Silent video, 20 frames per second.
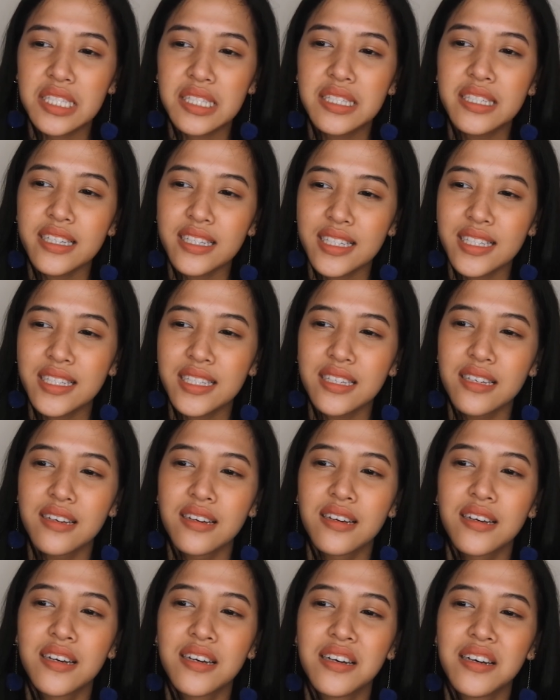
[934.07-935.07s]
just
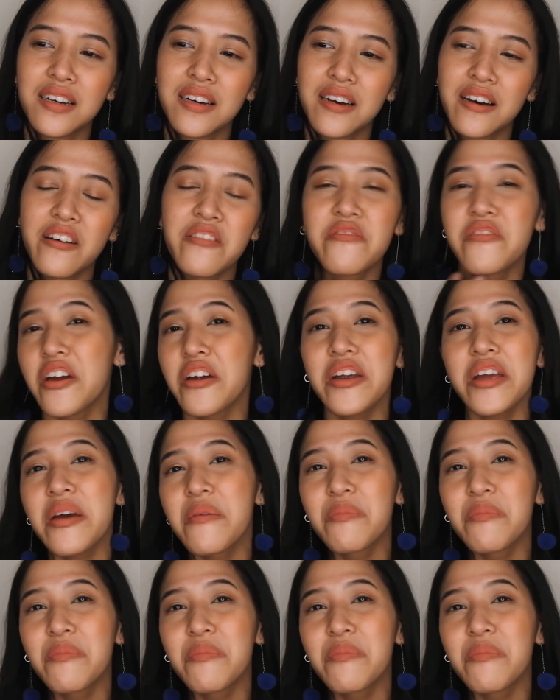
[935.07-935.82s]
a very